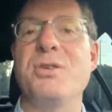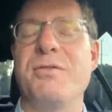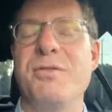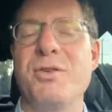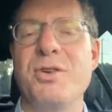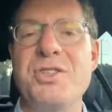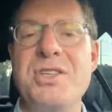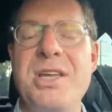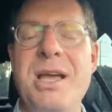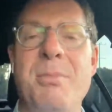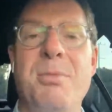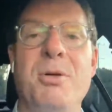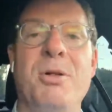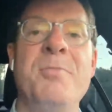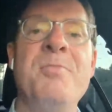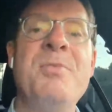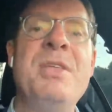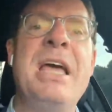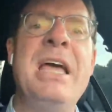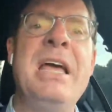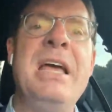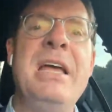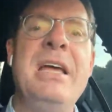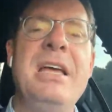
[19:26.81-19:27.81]
So for
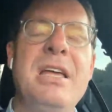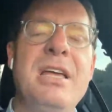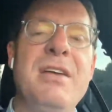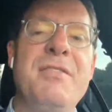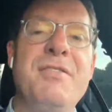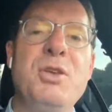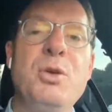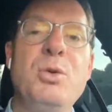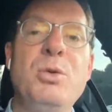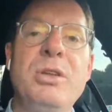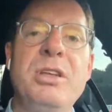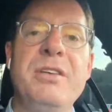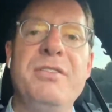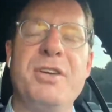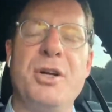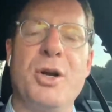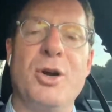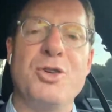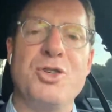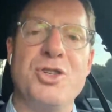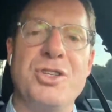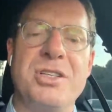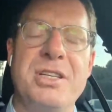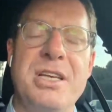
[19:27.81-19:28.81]
example, if you live
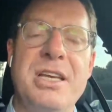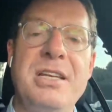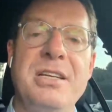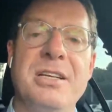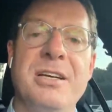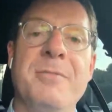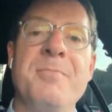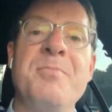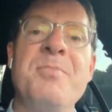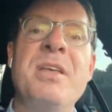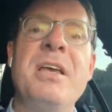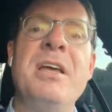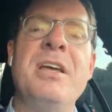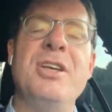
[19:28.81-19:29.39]
in Argentina,